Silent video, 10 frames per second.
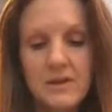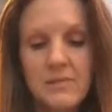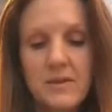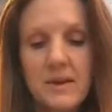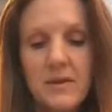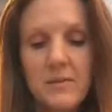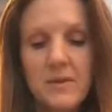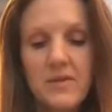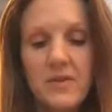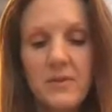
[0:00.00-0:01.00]
To begin
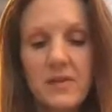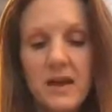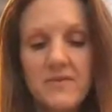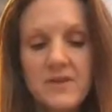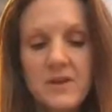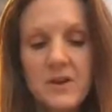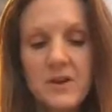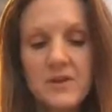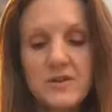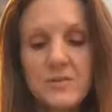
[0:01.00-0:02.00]
with, you will have to
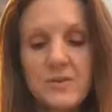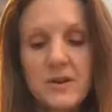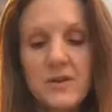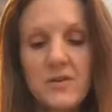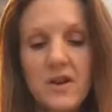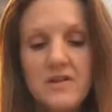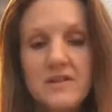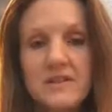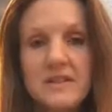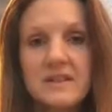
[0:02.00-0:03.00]
learn to bring your
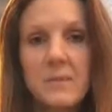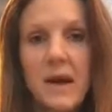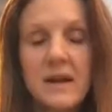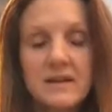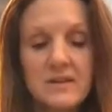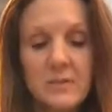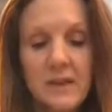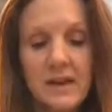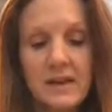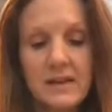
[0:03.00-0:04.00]
consciousness back to
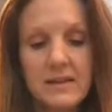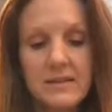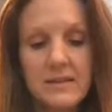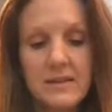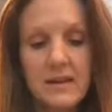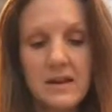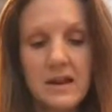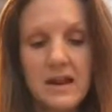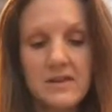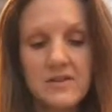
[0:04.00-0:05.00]
me
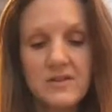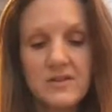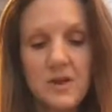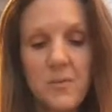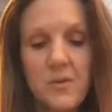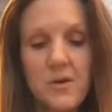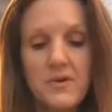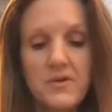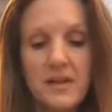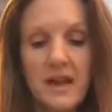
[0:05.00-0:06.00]
and to stop
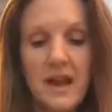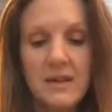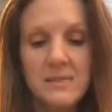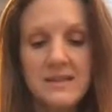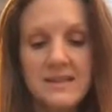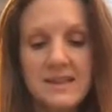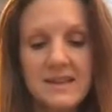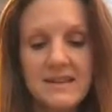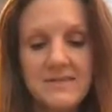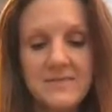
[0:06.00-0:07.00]
wandering aimlessly.